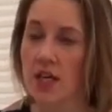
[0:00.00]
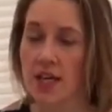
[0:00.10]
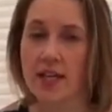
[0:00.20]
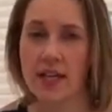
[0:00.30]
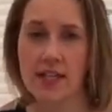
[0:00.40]

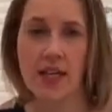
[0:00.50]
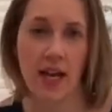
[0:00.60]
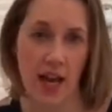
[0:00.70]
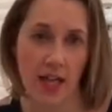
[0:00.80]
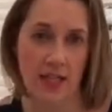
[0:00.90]
It is a
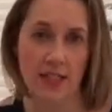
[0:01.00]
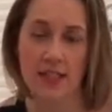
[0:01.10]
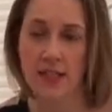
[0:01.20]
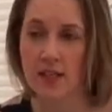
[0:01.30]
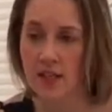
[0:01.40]
cleanse,
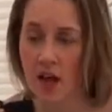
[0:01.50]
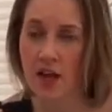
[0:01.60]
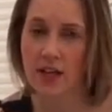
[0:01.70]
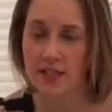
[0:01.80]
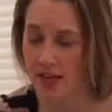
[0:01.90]
it's a
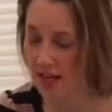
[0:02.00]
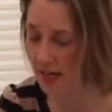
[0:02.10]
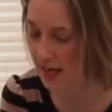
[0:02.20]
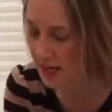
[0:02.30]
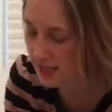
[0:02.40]
9-day
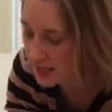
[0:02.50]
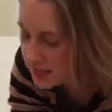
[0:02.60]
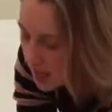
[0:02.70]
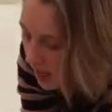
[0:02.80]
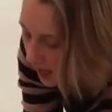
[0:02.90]

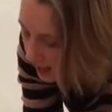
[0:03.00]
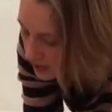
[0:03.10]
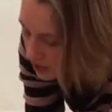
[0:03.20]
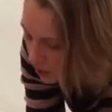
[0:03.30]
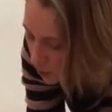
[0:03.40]
cleanse, and
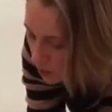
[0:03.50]
so